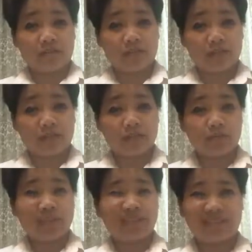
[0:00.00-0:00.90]
She's
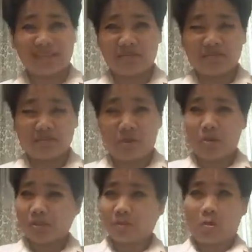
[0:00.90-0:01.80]
written
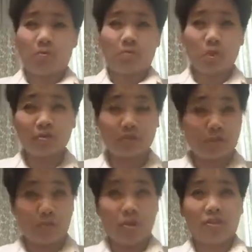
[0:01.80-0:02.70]
multiple
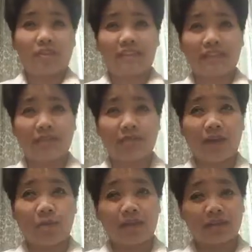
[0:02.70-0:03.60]
books. If I
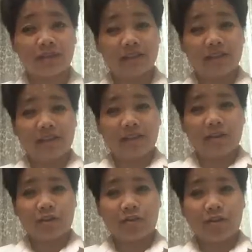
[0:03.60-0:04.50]
want to
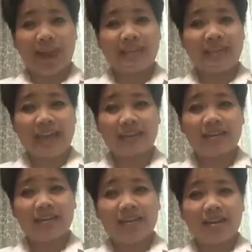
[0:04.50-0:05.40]
create that
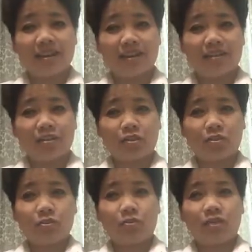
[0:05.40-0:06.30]

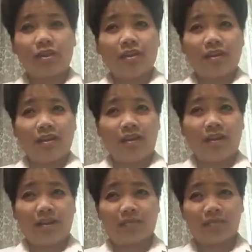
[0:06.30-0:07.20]
into
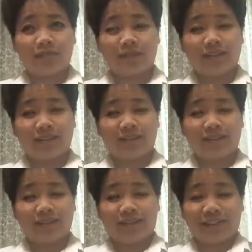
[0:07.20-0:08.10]

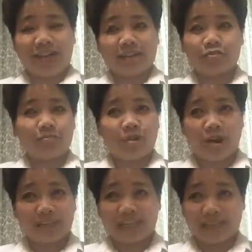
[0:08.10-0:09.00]
a classroom
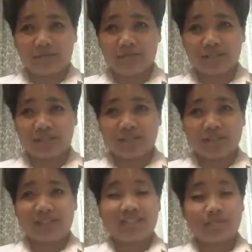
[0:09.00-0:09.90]
content, because
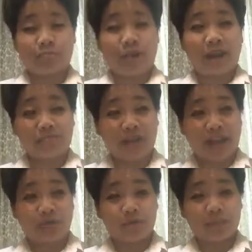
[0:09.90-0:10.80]
she is the brain
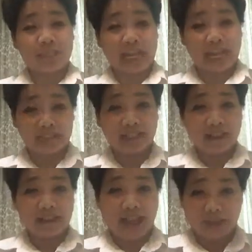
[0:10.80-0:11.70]
behind Rich Dad,
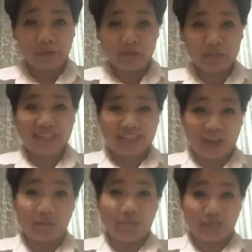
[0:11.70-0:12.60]
I'm sure she can
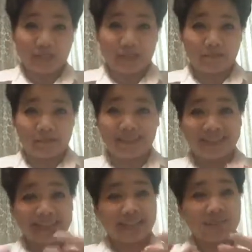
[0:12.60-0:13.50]
help me with that, because
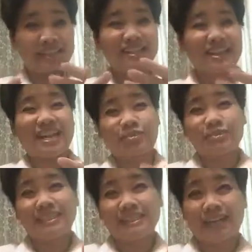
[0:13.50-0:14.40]
that's something that she has
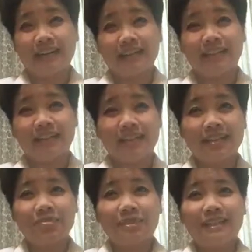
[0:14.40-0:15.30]
already done,
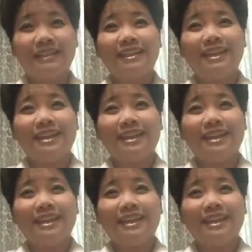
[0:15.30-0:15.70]
right?